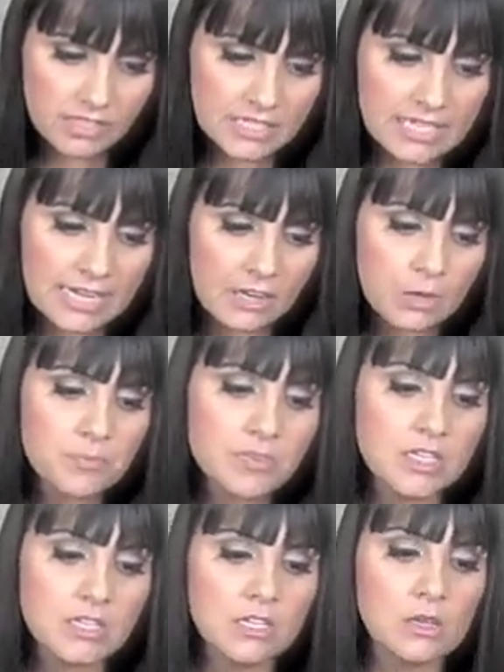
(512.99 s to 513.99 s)
Now,
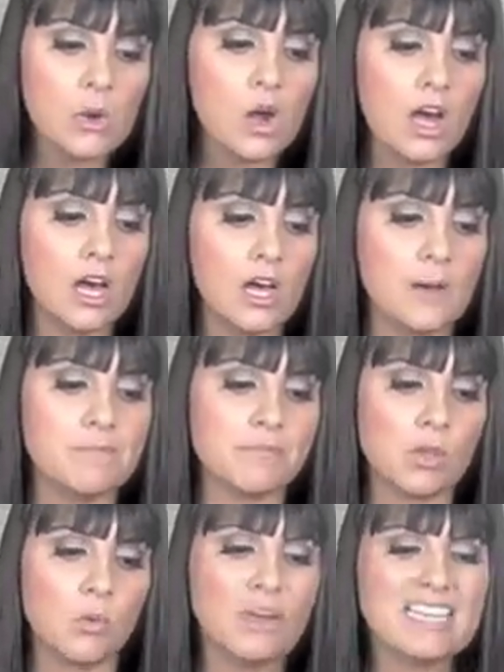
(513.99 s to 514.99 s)
um,
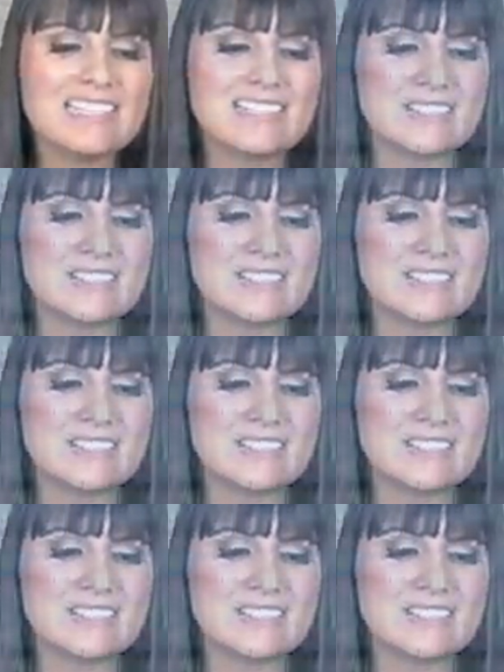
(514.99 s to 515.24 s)
when